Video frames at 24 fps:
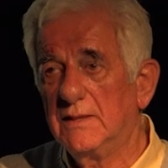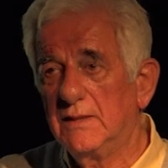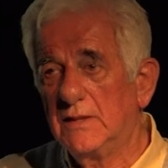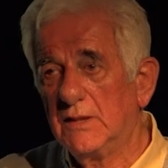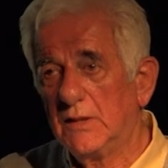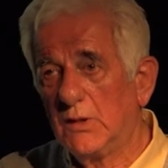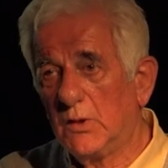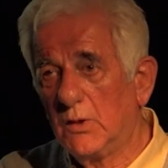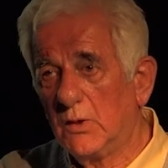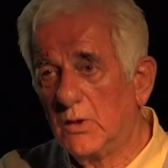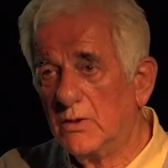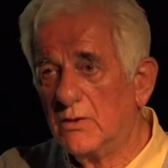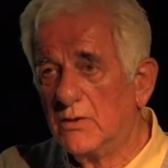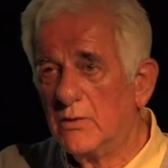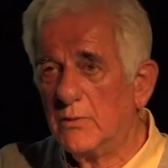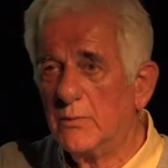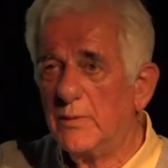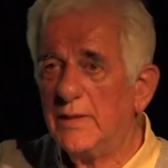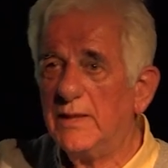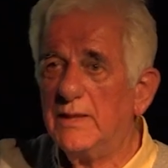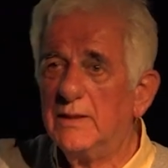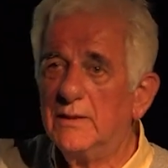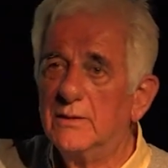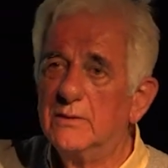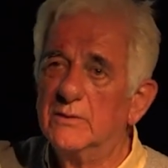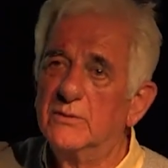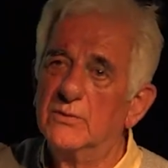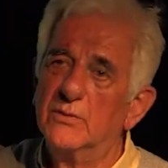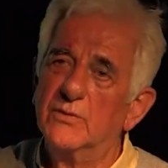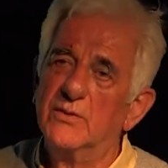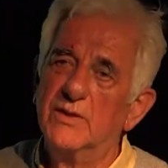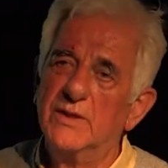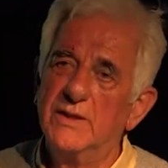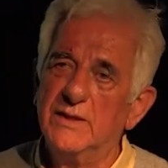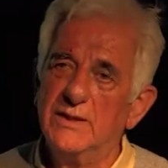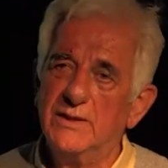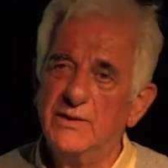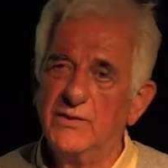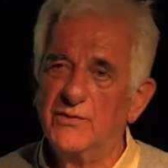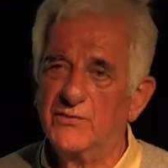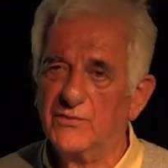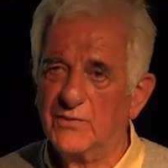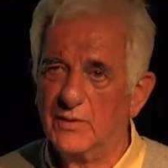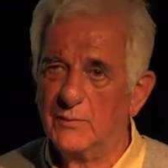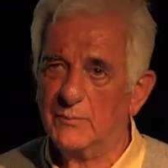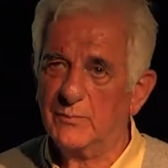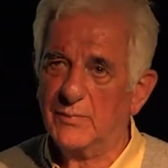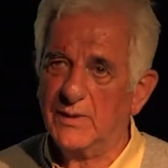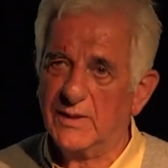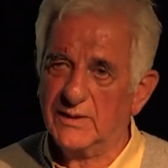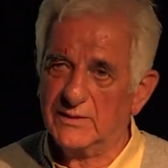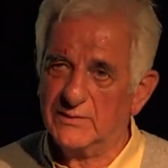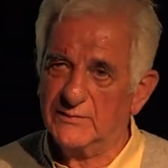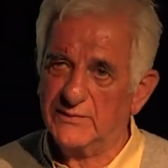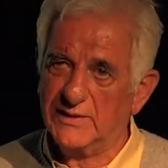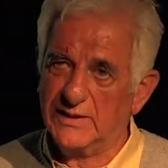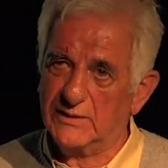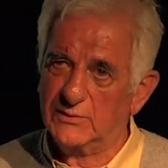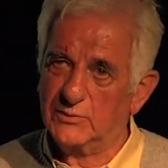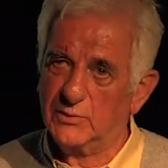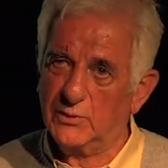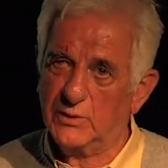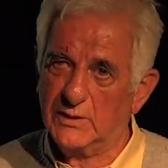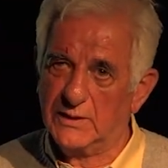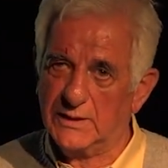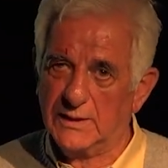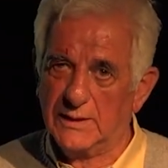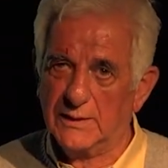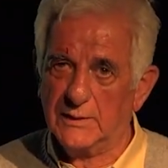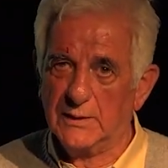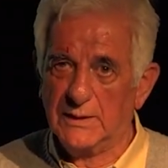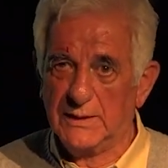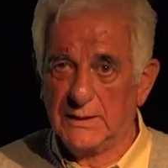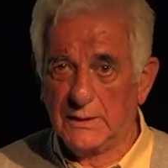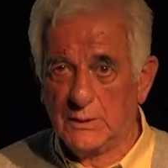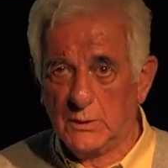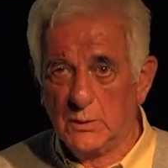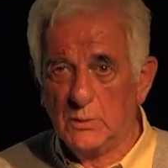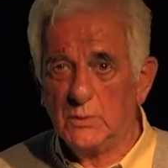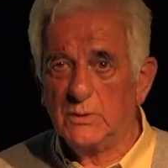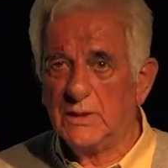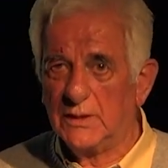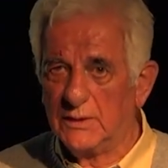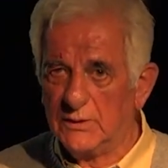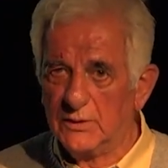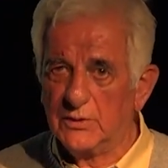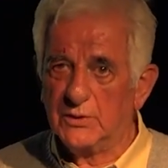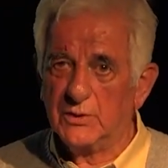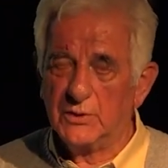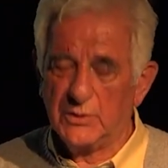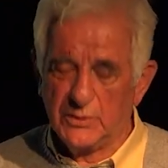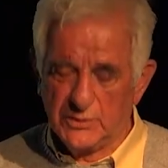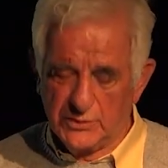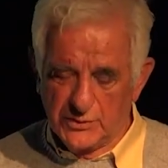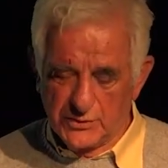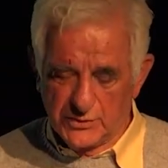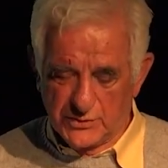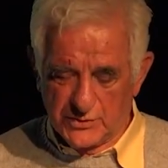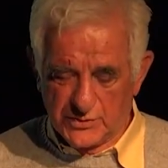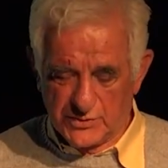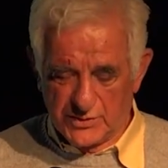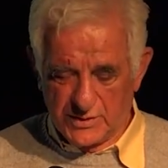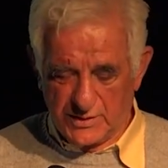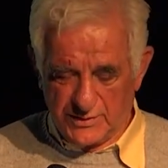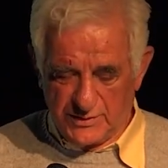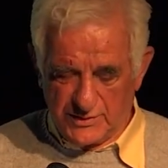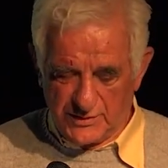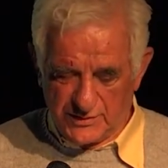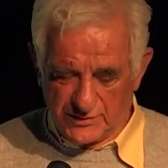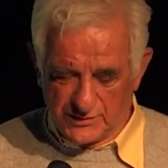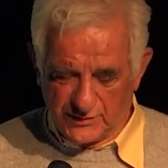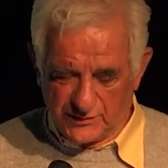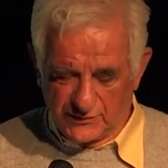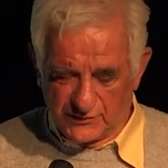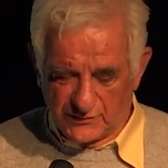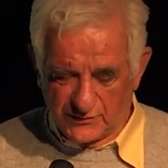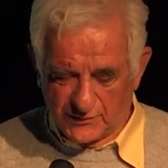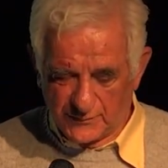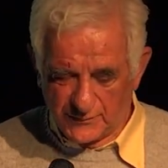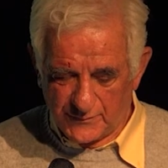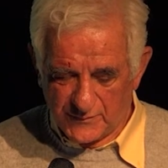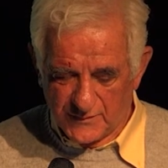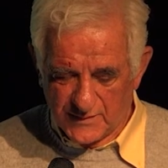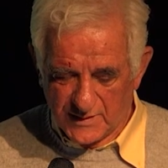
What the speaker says: all the way to the eastern part of Anatolia, including the Kurdish regions.